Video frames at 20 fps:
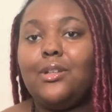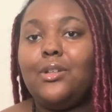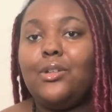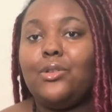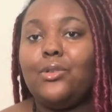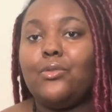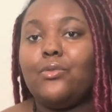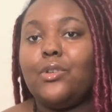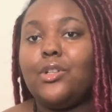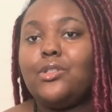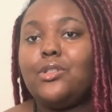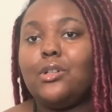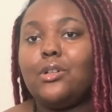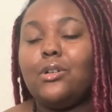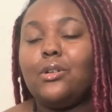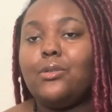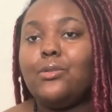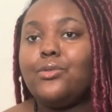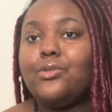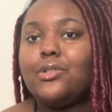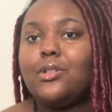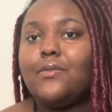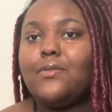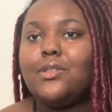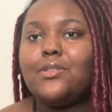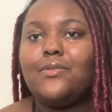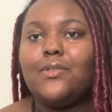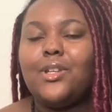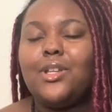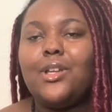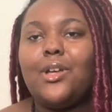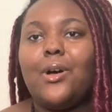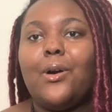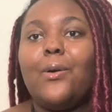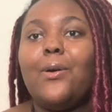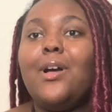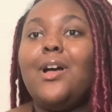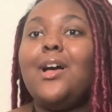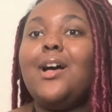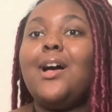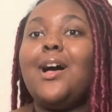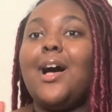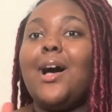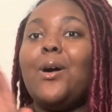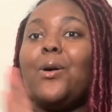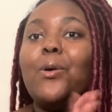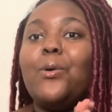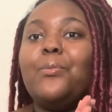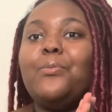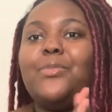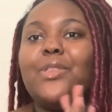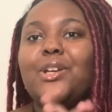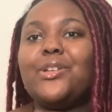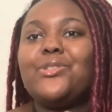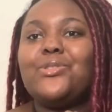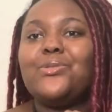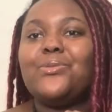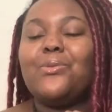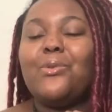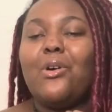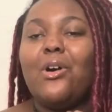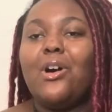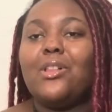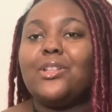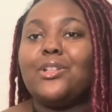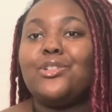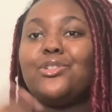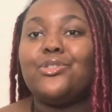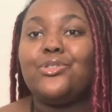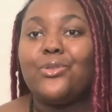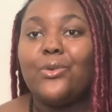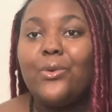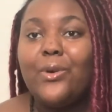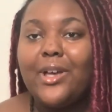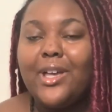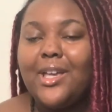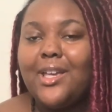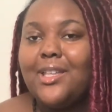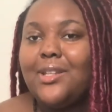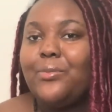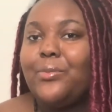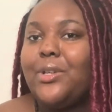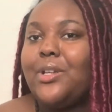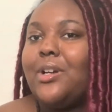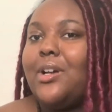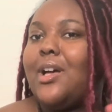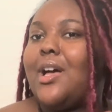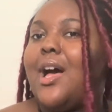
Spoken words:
You reached the conclusion of this video. I hope that you all enjoyed.